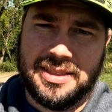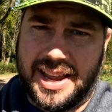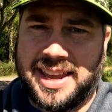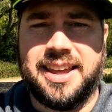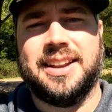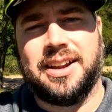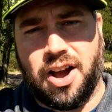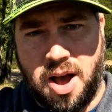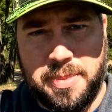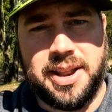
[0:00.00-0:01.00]
Like it,
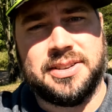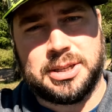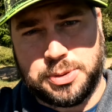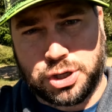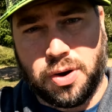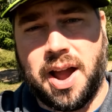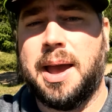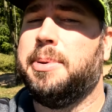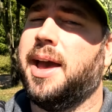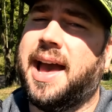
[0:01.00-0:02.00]
comment,
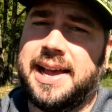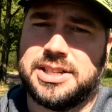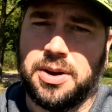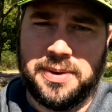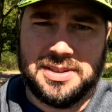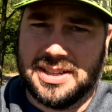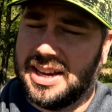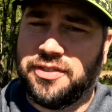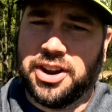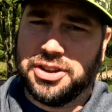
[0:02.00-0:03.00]
subscribe, as always,
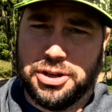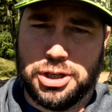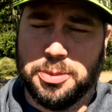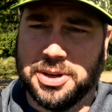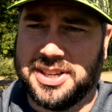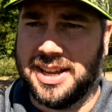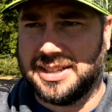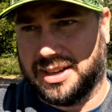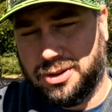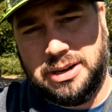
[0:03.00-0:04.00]
as every other YouTuber
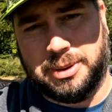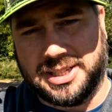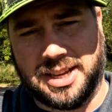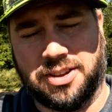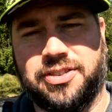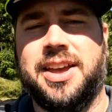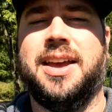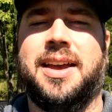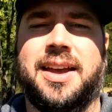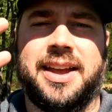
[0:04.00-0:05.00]
says, including myself.
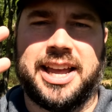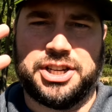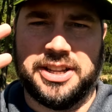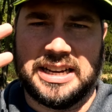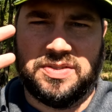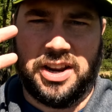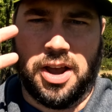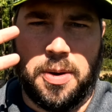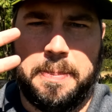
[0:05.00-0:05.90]
Catch you in the next video.